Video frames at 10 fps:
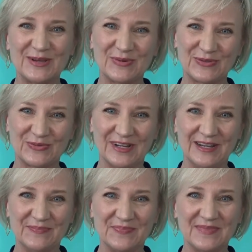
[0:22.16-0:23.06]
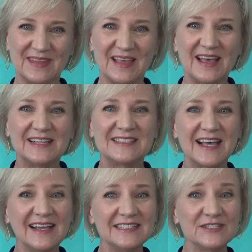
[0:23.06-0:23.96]
number 3.
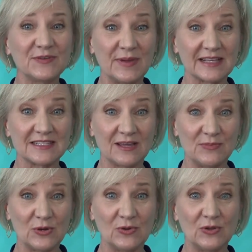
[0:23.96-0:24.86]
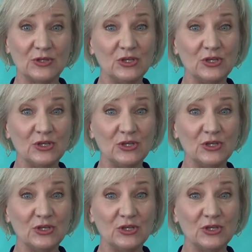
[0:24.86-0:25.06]
Scientists from ExxonMobil,